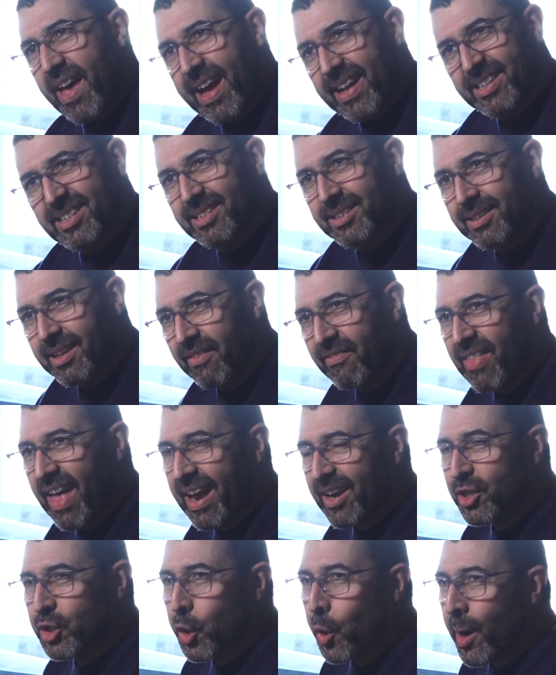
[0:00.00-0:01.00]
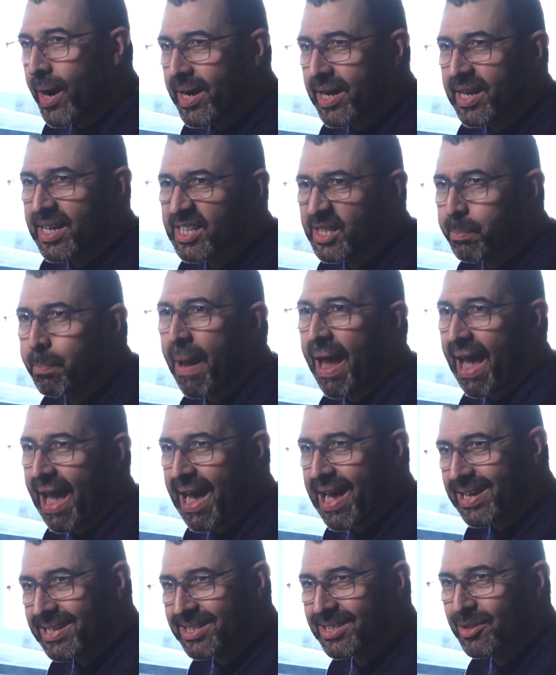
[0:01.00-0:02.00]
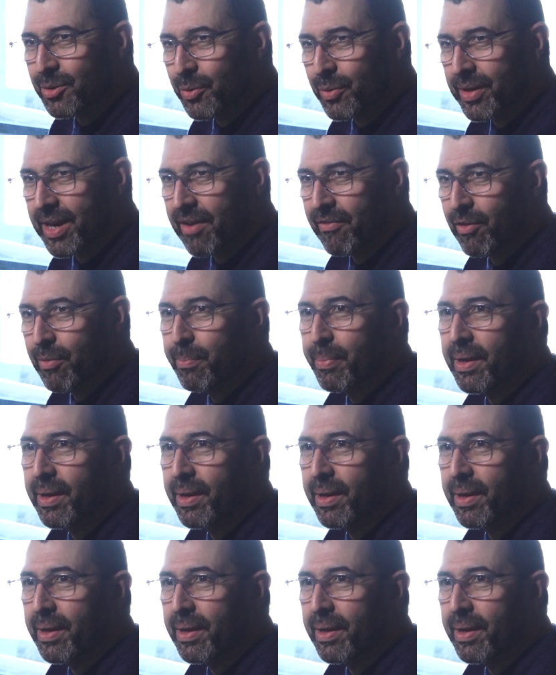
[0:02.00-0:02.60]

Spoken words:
that trend has passed or whatever,